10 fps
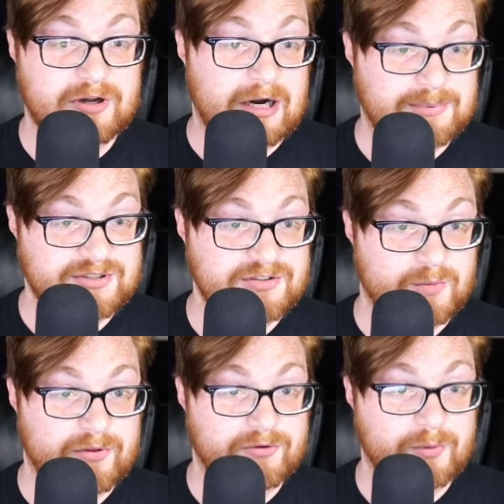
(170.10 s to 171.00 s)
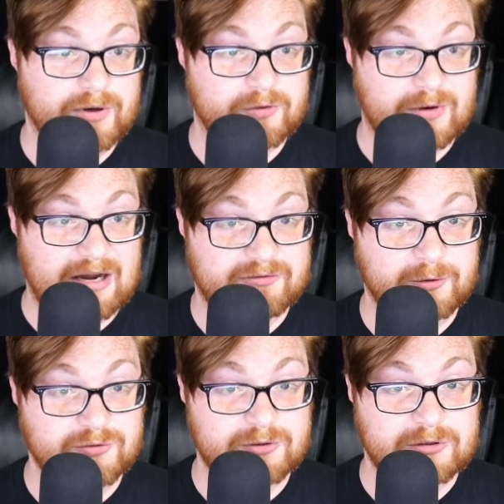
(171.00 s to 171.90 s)
options, whether you want a
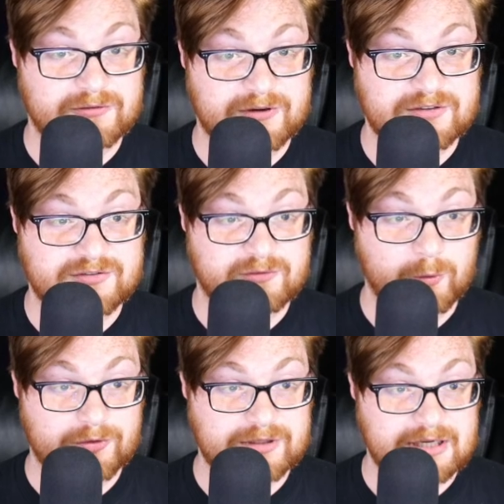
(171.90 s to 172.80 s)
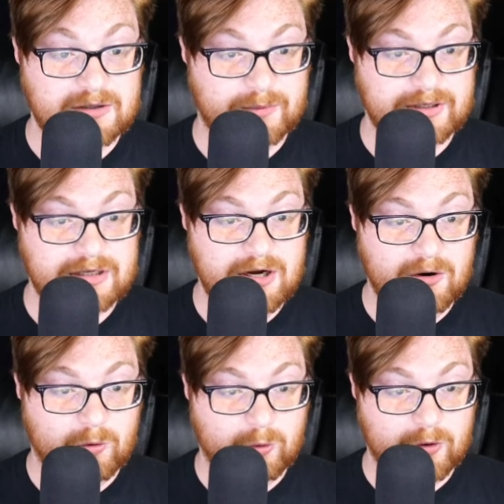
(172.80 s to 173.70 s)
graphical user interface for the gateway
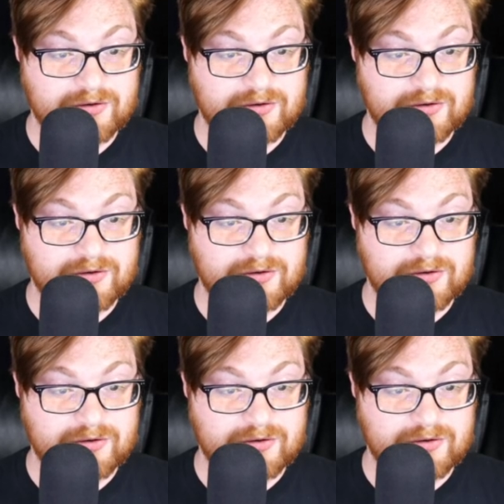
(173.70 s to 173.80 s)
or the